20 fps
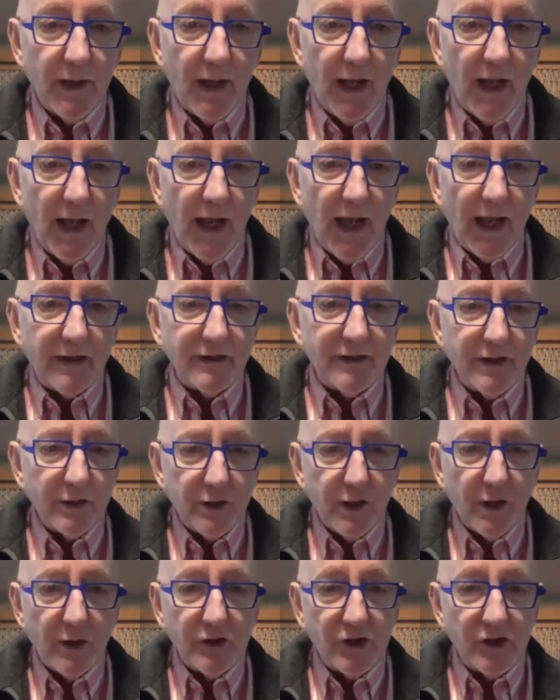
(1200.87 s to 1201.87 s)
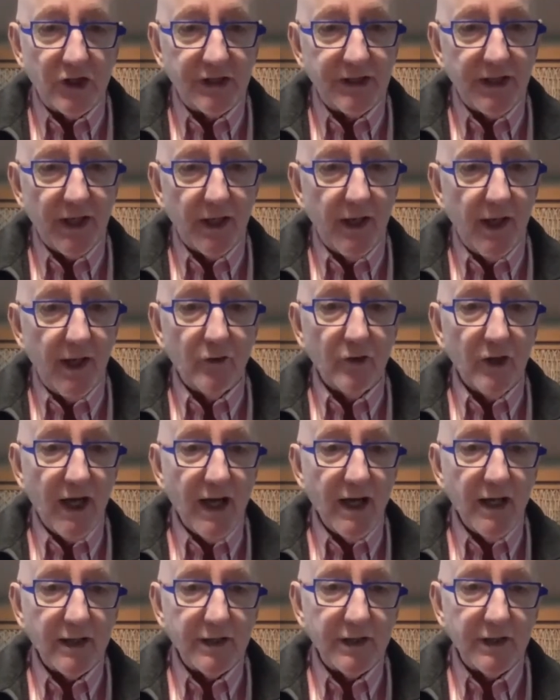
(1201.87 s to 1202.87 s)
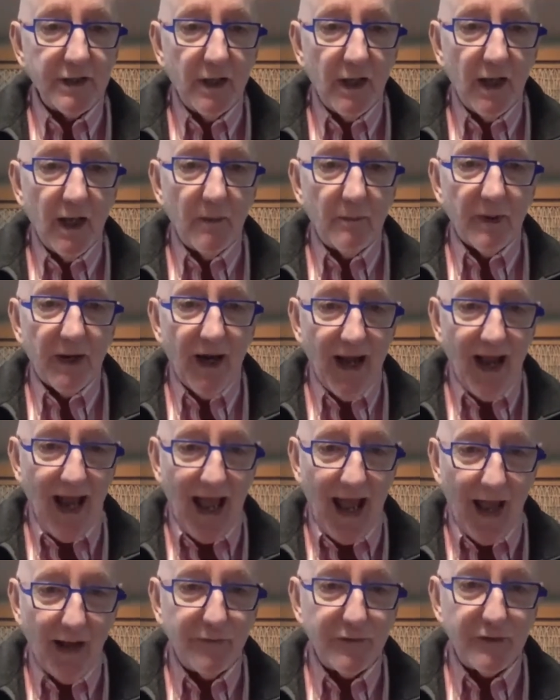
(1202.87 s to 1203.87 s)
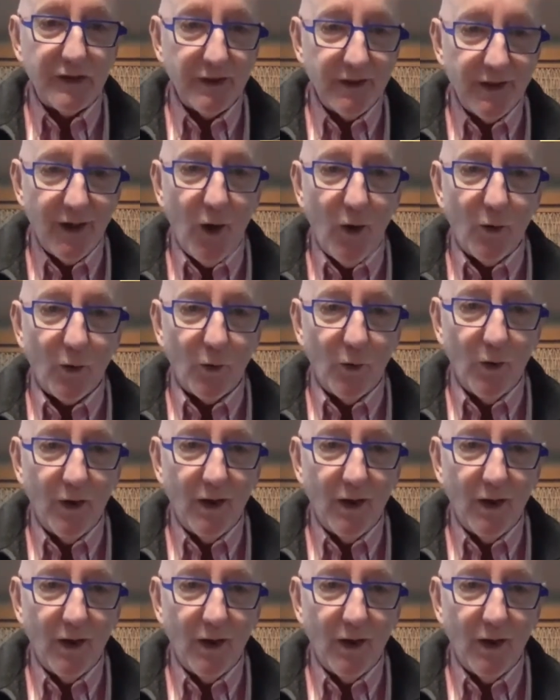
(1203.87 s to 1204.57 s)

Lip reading: And so she said, here it is, but I have to know,